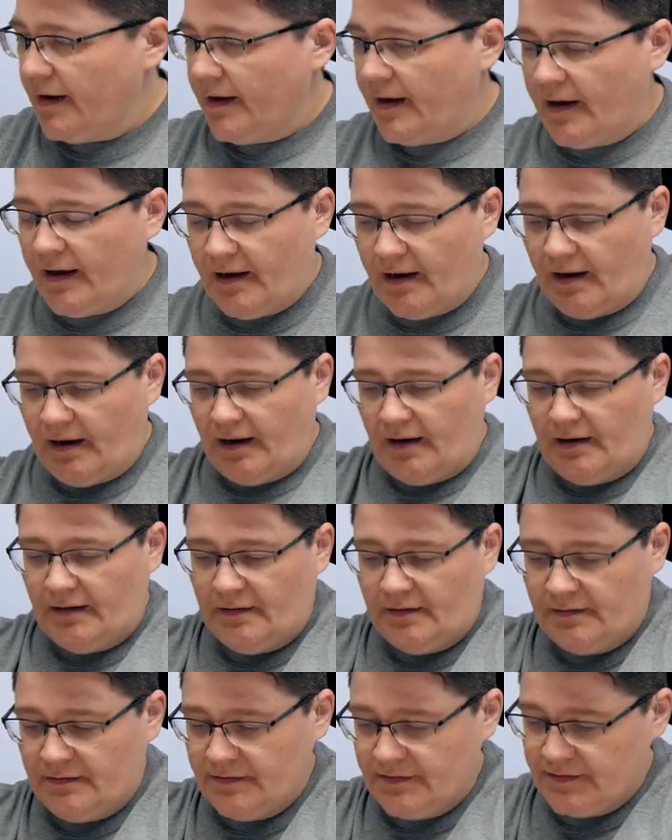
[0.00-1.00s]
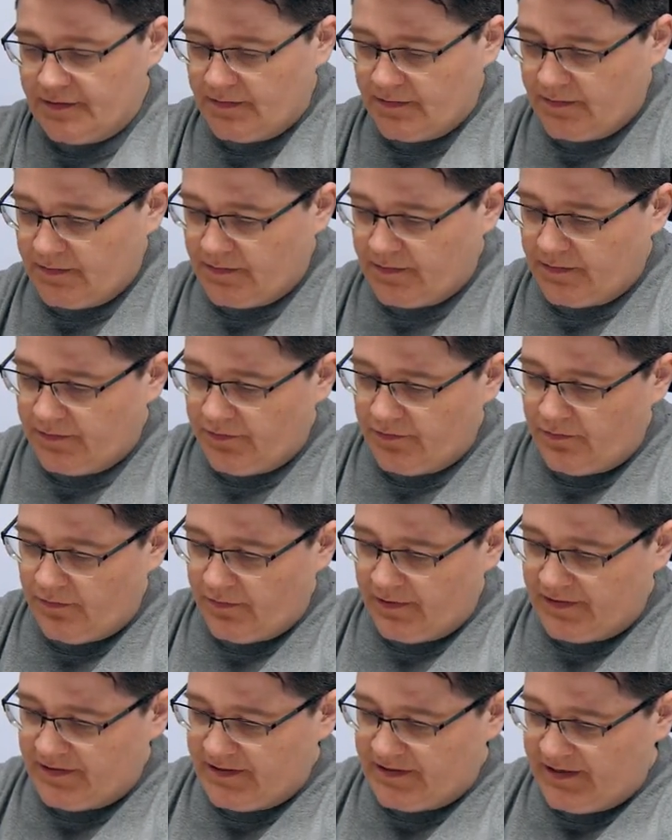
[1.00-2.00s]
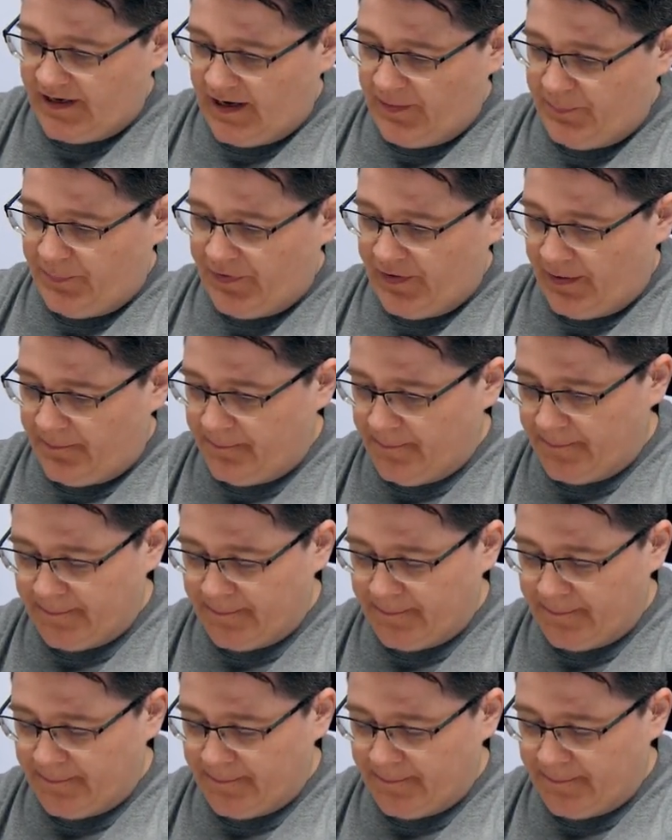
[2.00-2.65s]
And you're going to tape them